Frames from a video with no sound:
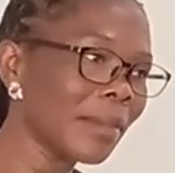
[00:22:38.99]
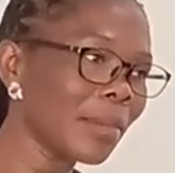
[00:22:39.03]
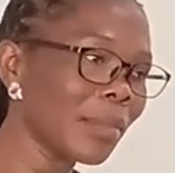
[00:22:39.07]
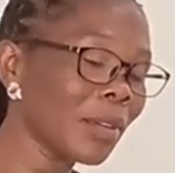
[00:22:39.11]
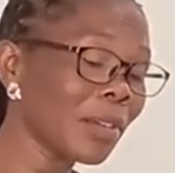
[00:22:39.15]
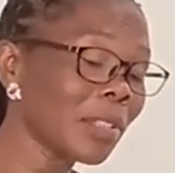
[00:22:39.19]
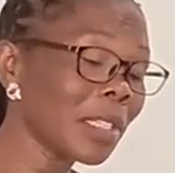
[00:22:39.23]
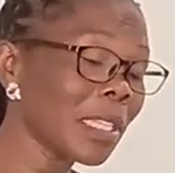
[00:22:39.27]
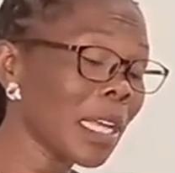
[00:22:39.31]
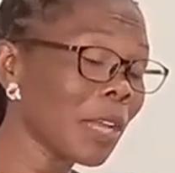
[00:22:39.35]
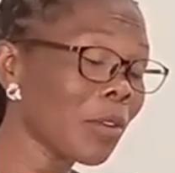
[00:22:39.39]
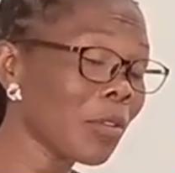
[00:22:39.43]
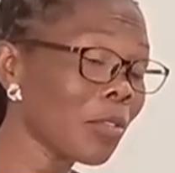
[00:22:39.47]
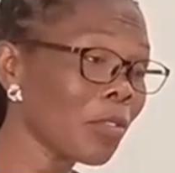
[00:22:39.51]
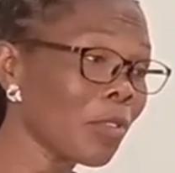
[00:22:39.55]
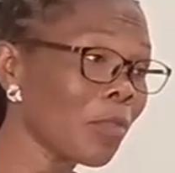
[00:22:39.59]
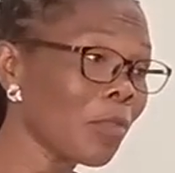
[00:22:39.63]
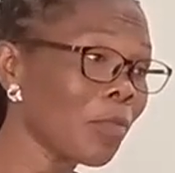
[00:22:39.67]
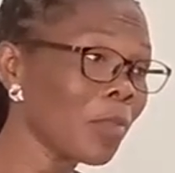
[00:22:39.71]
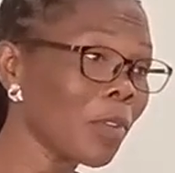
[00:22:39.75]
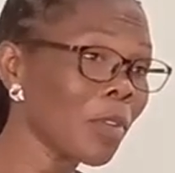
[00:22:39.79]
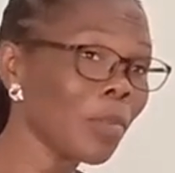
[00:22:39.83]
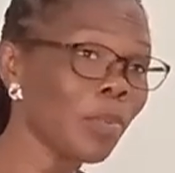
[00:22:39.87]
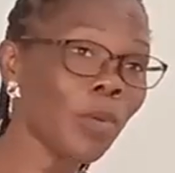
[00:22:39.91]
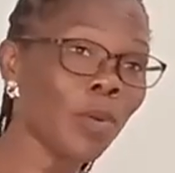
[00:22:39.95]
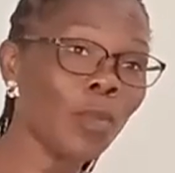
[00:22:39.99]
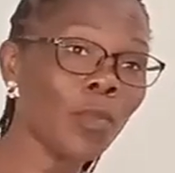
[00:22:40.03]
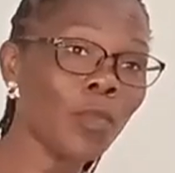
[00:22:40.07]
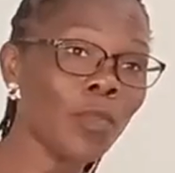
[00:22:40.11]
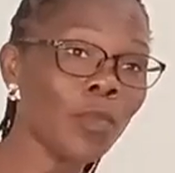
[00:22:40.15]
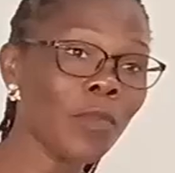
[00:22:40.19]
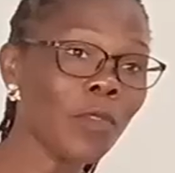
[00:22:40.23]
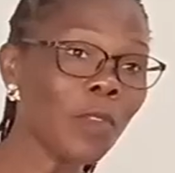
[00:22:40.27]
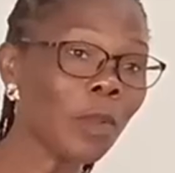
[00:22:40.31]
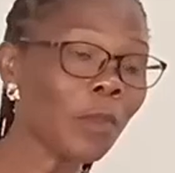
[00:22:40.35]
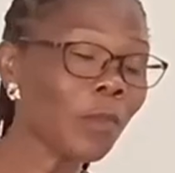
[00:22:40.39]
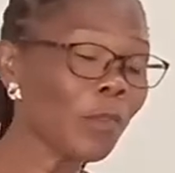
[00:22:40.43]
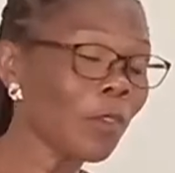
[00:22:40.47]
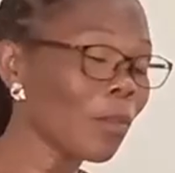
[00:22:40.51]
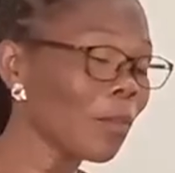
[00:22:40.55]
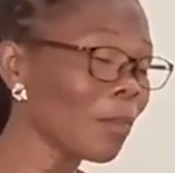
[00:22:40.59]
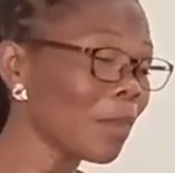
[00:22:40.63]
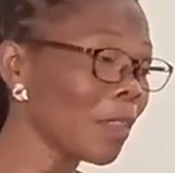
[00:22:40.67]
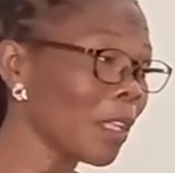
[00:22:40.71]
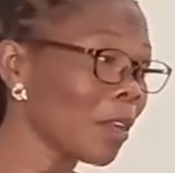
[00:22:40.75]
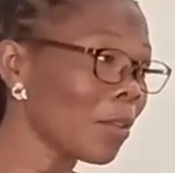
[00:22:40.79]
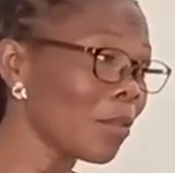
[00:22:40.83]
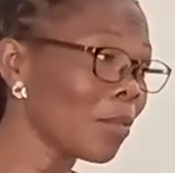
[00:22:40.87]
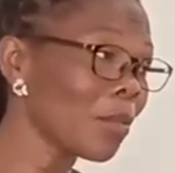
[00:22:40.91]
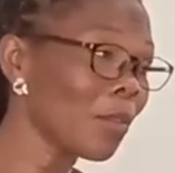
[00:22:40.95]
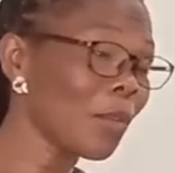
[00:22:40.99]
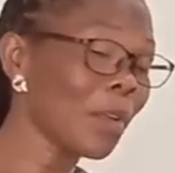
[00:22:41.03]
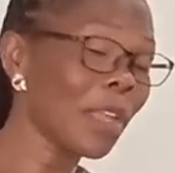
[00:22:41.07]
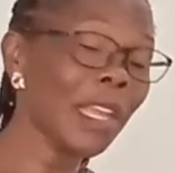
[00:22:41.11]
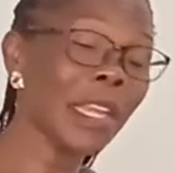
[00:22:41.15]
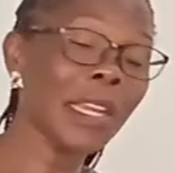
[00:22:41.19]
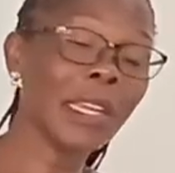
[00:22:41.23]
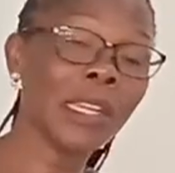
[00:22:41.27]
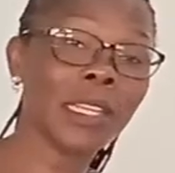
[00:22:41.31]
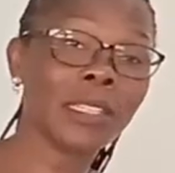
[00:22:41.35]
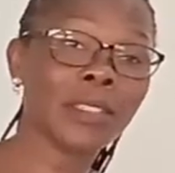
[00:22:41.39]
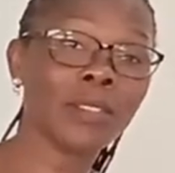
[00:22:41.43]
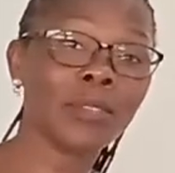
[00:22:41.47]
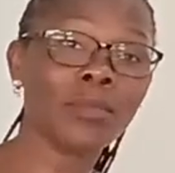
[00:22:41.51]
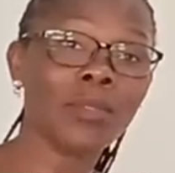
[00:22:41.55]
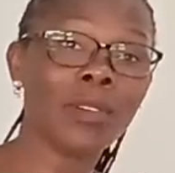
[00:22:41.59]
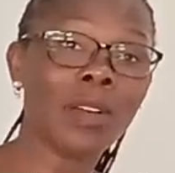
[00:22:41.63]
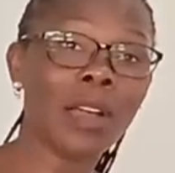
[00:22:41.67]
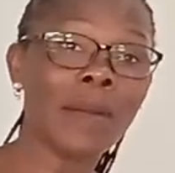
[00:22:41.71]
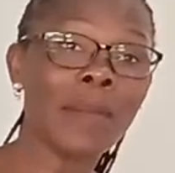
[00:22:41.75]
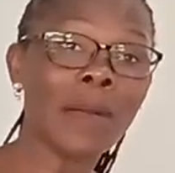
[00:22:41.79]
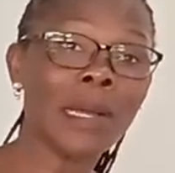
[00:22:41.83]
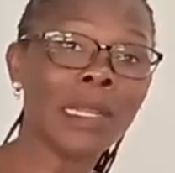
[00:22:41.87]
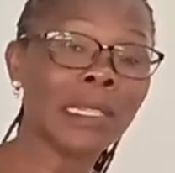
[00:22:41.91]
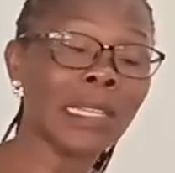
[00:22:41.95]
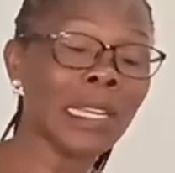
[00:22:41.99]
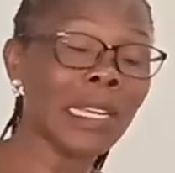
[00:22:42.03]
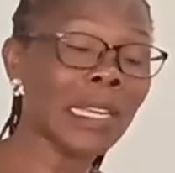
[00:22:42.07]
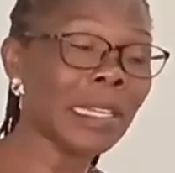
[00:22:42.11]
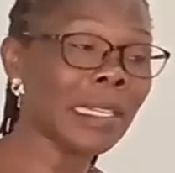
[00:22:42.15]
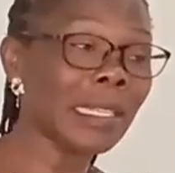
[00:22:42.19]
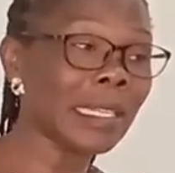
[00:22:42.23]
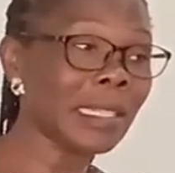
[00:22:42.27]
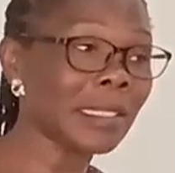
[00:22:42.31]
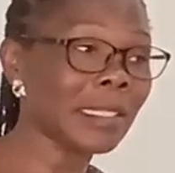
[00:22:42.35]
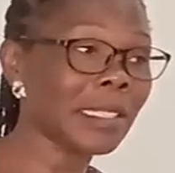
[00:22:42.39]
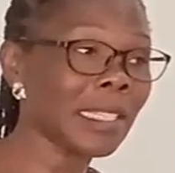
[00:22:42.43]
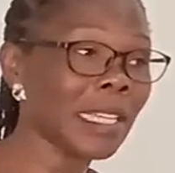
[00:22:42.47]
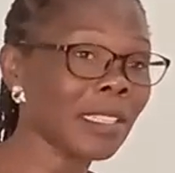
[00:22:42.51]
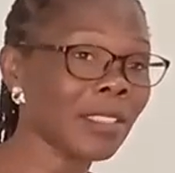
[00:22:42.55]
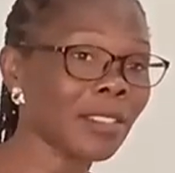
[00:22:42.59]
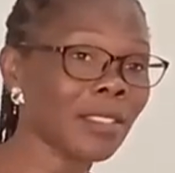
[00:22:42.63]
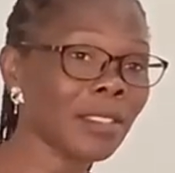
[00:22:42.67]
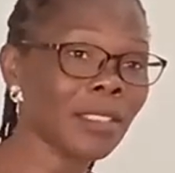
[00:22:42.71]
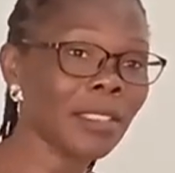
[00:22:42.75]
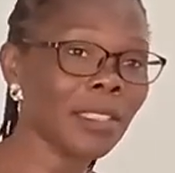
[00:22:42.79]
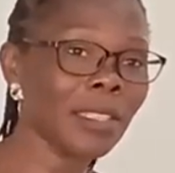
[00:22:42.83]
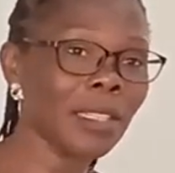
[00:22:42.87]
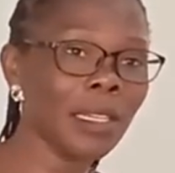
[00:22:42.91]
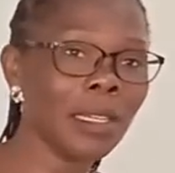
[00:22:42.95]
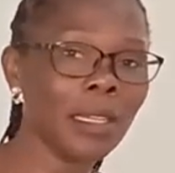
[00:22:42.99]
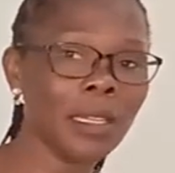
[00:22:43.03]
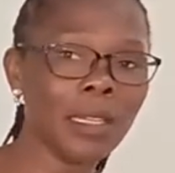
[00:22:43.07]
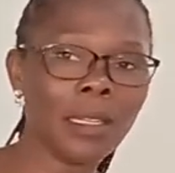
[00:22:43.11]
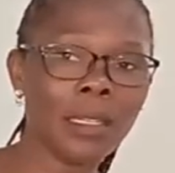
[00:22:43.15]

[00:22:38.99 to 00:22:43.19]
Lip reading: Because there are a lot of people moving from the rural areas to urban areas just